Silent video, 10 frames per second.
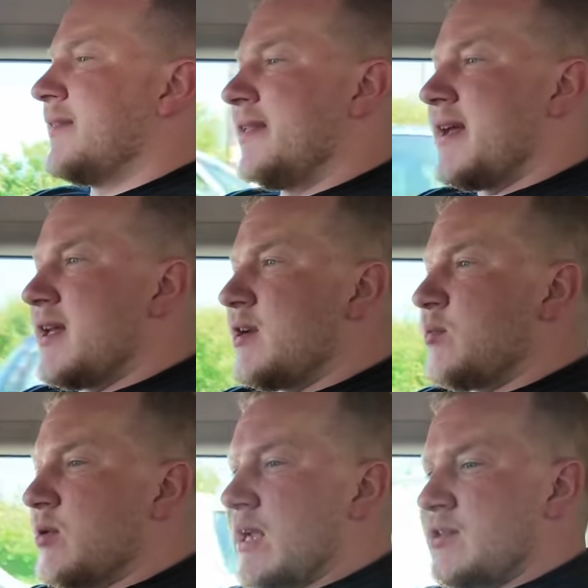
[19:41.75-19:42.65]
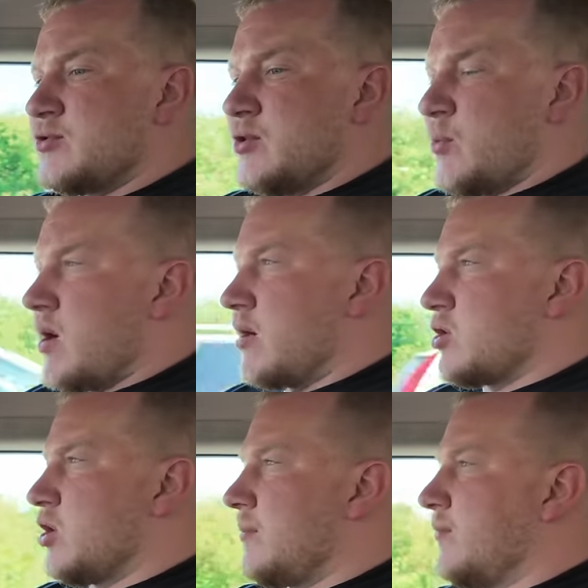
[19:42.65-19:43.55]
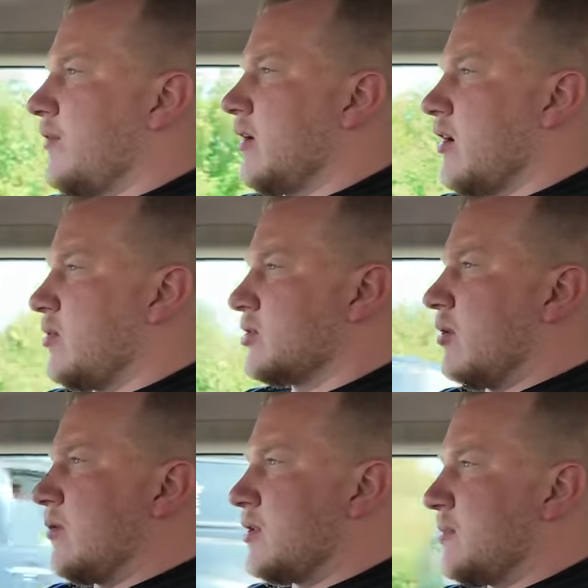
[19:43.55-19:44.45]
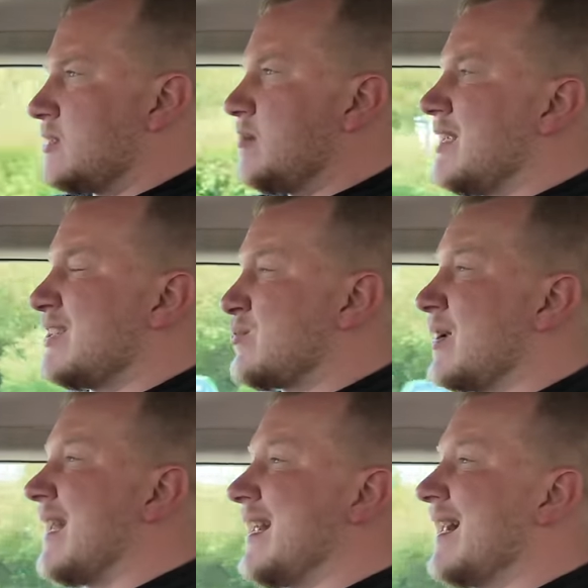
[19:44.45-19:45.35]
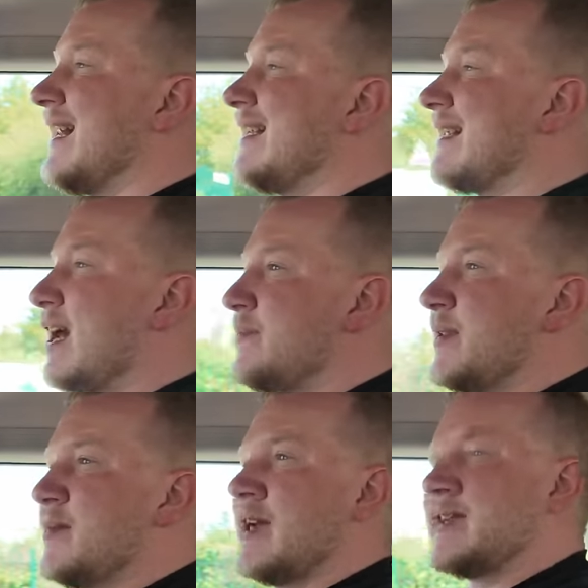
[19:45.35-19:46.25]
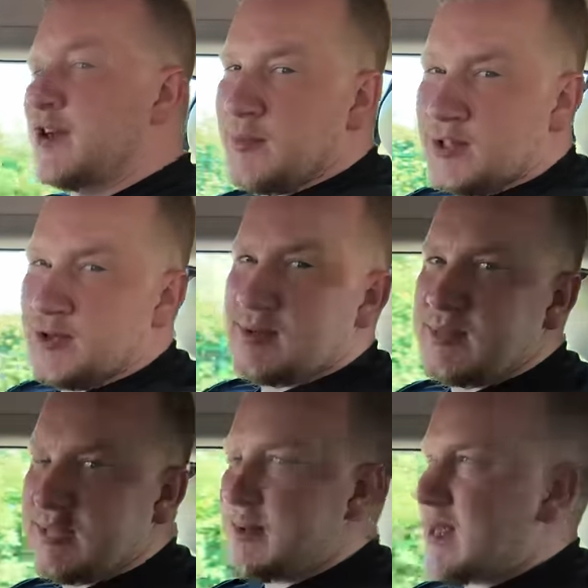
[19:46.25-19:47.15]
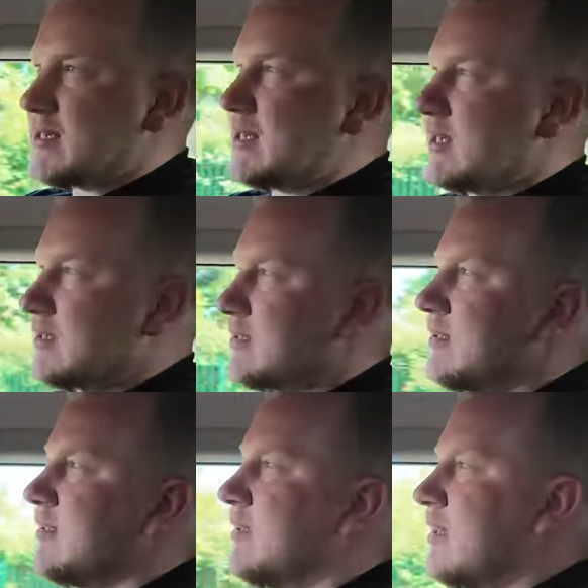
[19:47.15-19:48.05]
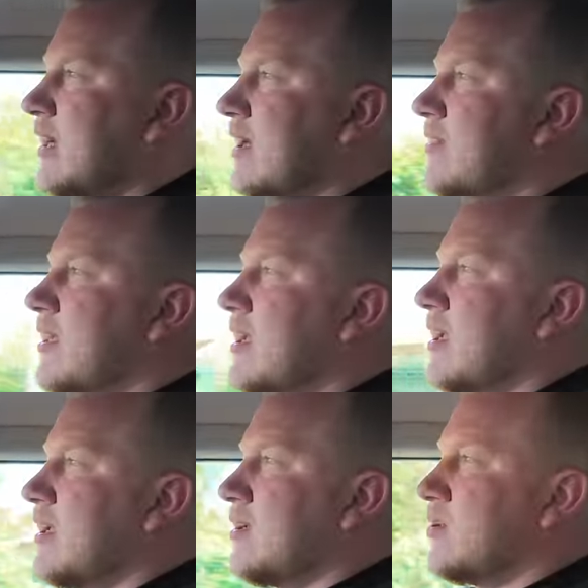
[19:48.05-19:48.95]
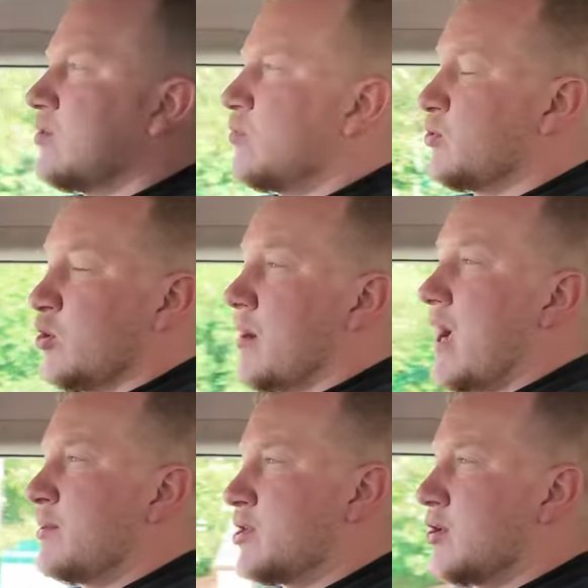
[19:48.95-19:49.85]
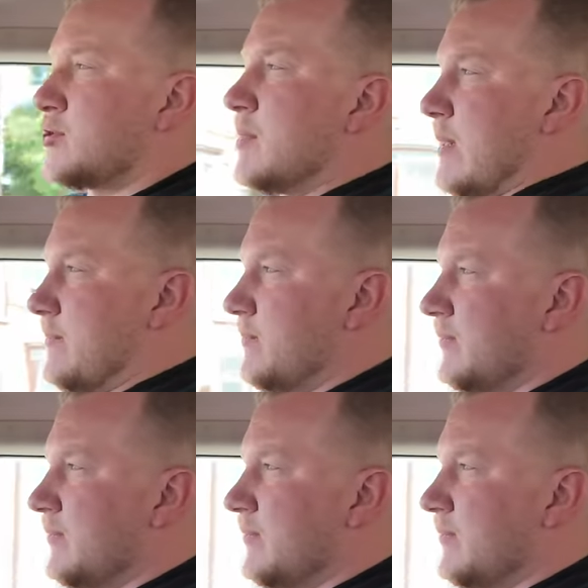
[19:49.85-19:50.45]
Then we'll get this through the workshop, figure out what's going on with the bits and pieces. We'll get it cleaned up. Then we'll get Toby to do some cinematics. And then we'll talk about how much it cost me